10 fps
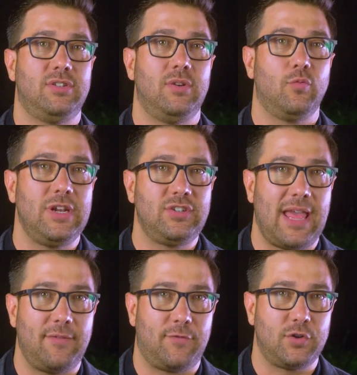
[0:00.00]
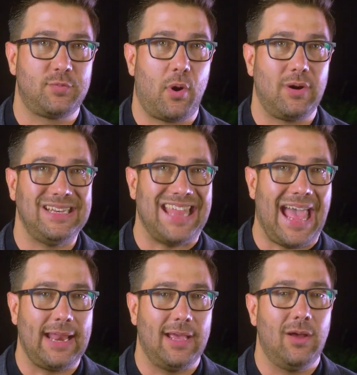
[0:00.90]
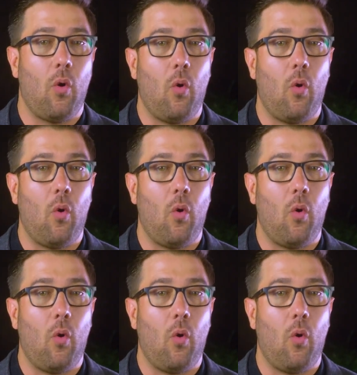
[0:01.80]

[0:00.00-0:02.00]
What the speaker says: to enrich that first-party data,